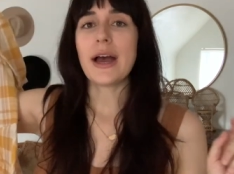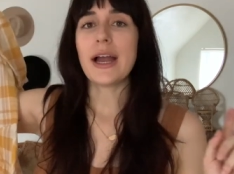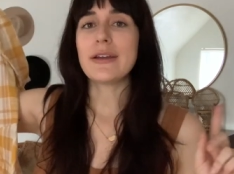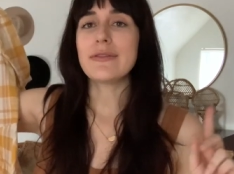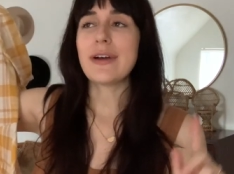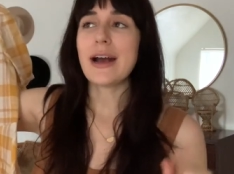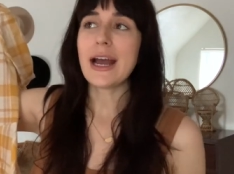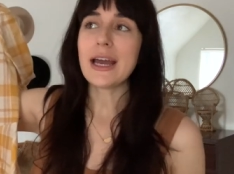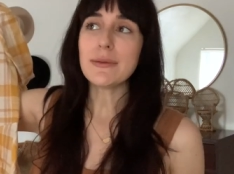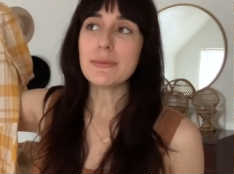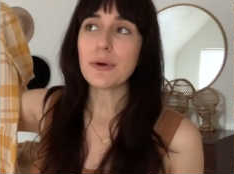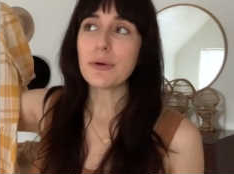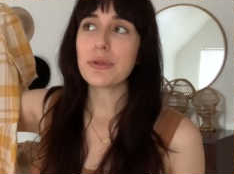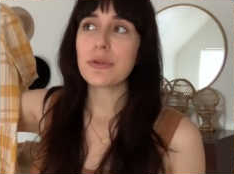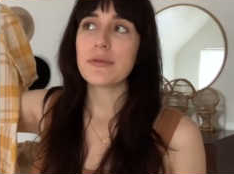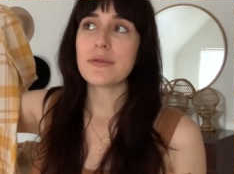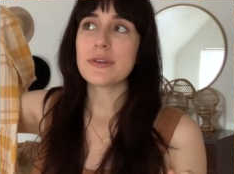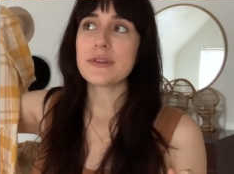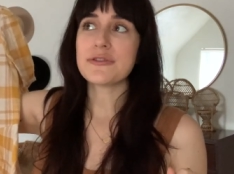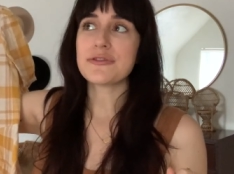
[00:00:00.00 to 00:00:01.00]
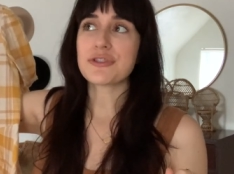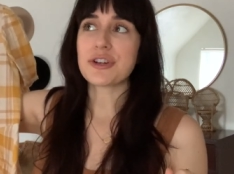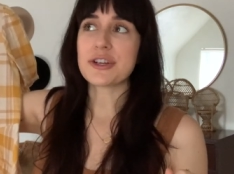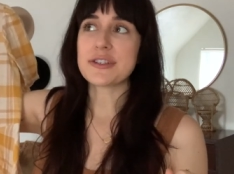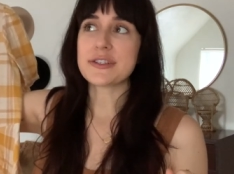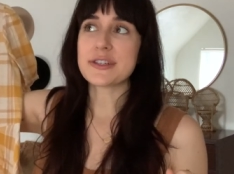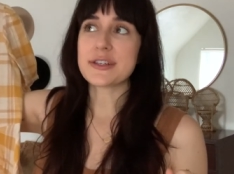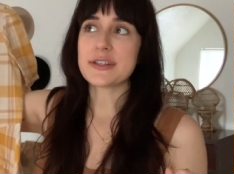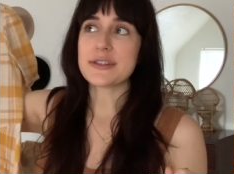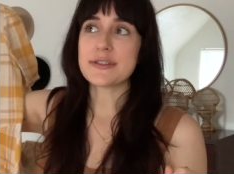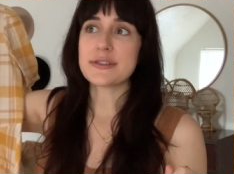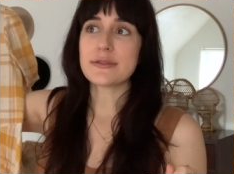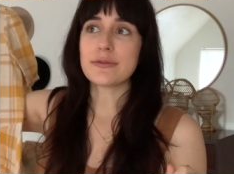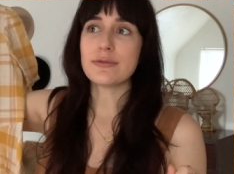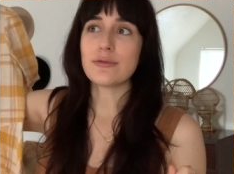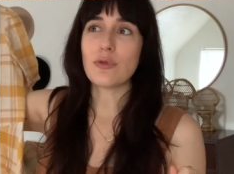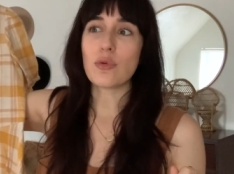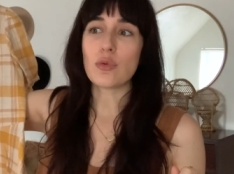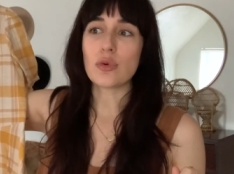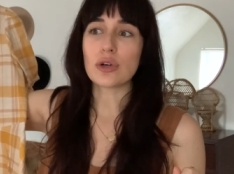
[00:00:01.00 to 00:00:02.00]
I've had both of these dresses
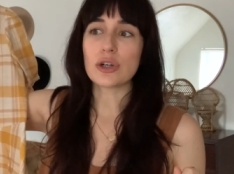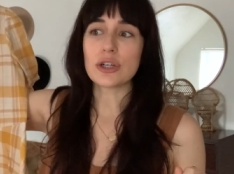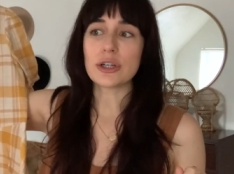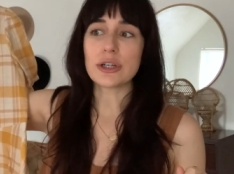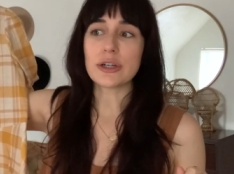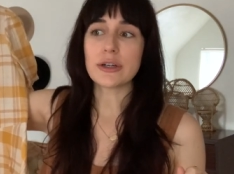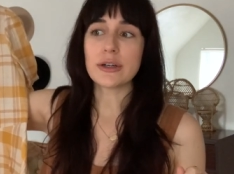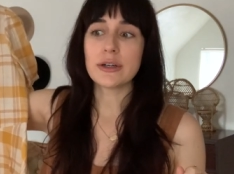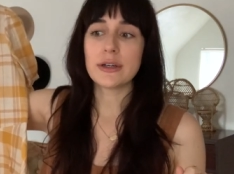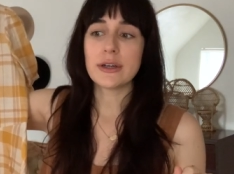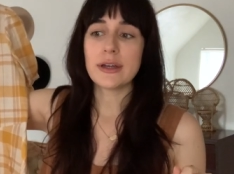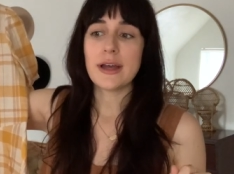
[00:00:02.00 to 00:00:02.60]
for,